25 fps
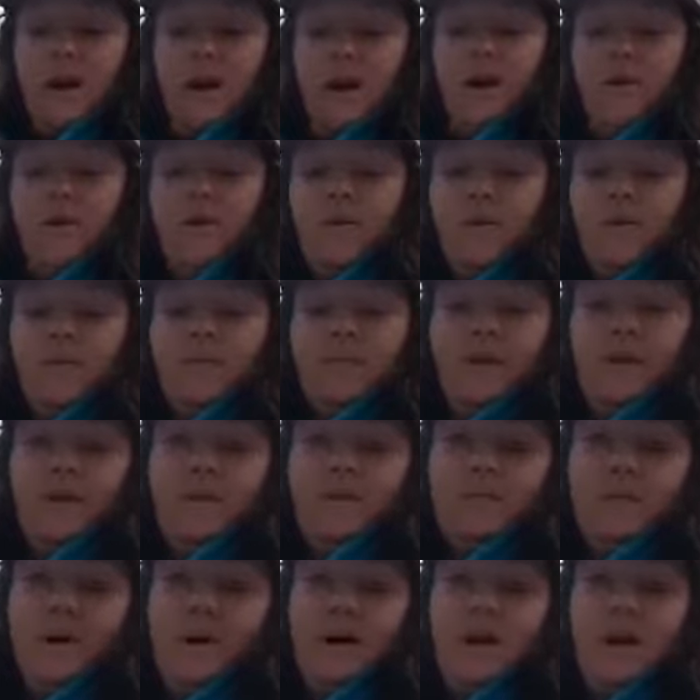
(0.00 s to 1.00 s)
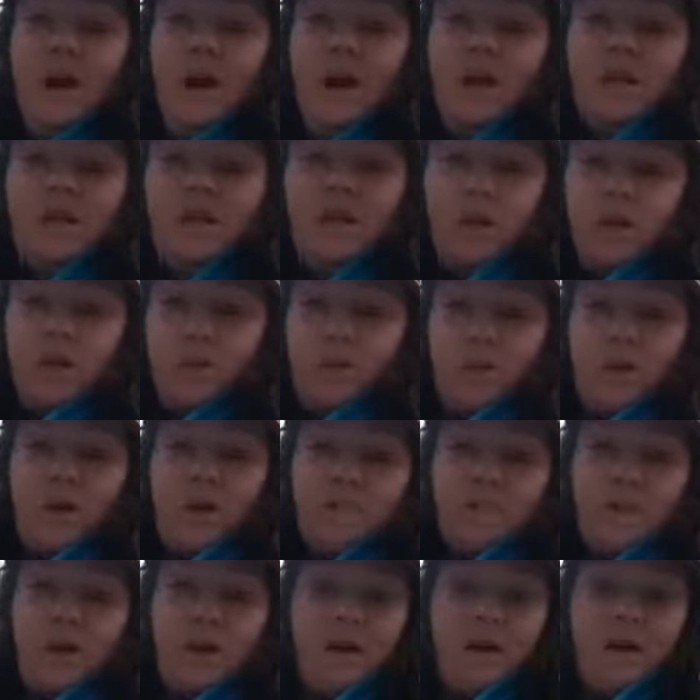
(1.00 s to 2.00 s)
now, that's my
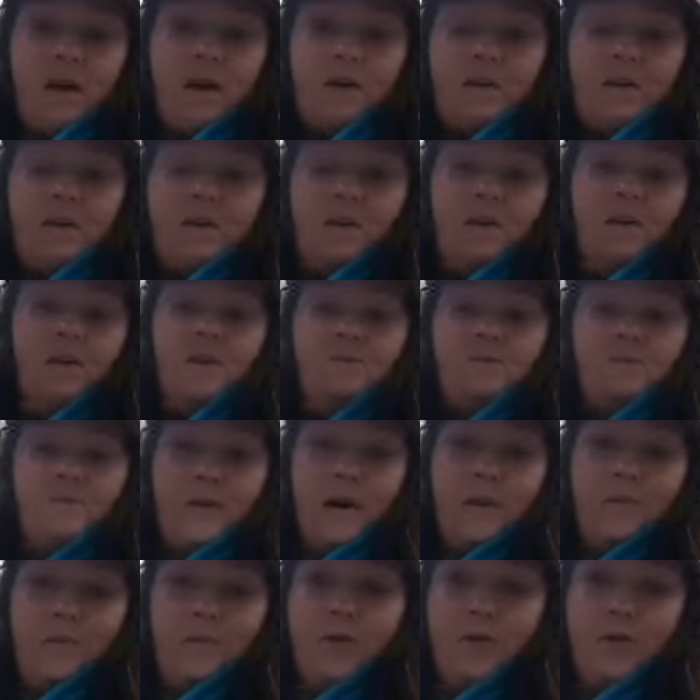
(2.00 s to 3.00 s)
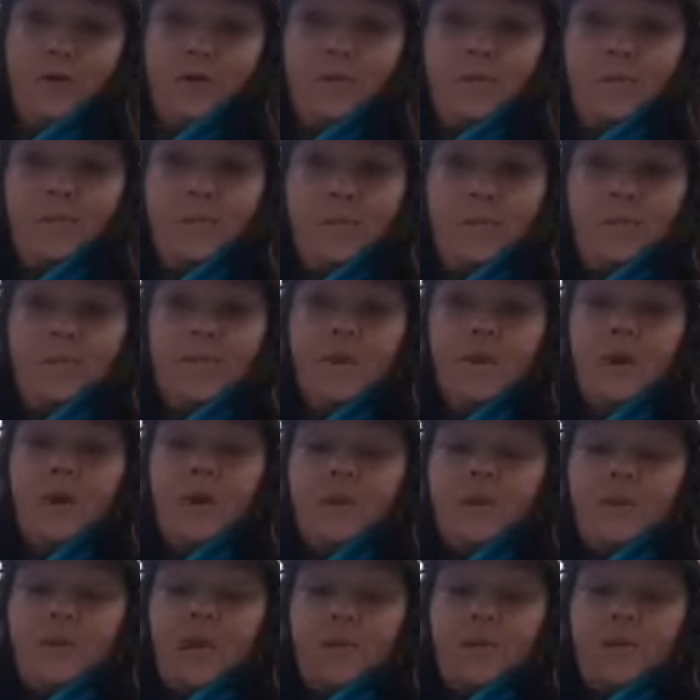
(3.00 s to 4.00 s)
sweet peas all wrapped up.
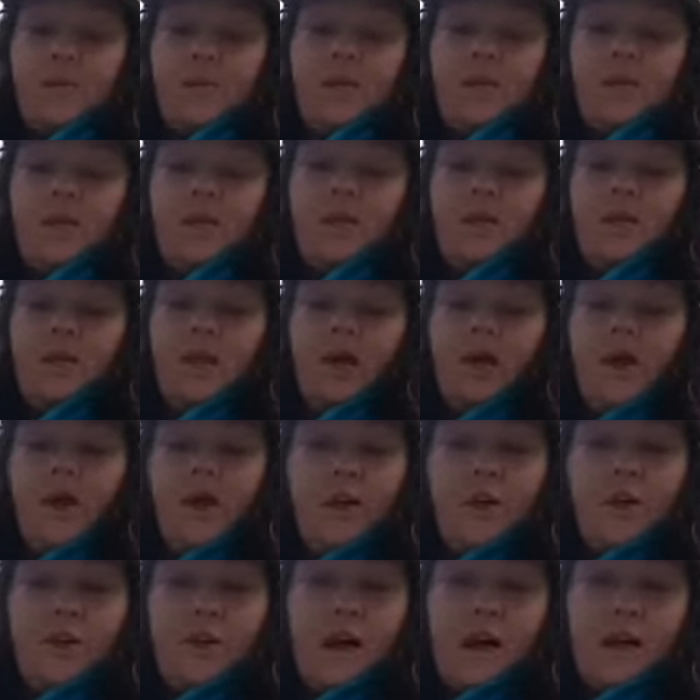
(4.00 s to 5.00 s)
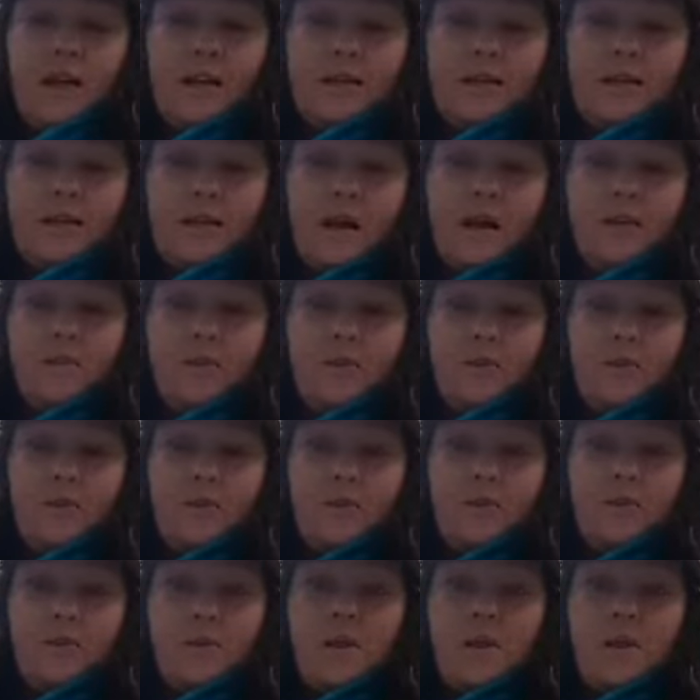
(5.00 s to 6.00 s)
So I'm going to get on and I'm going
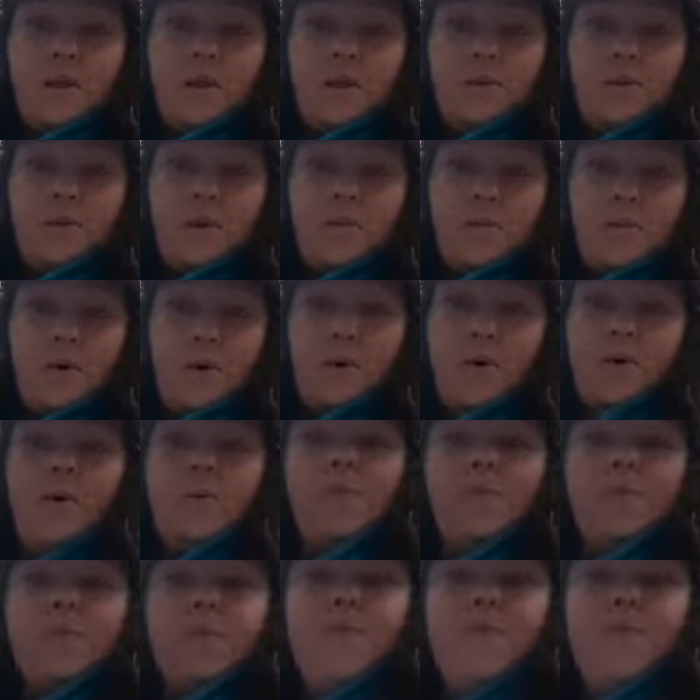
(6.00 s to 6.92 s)
to do a little bit more.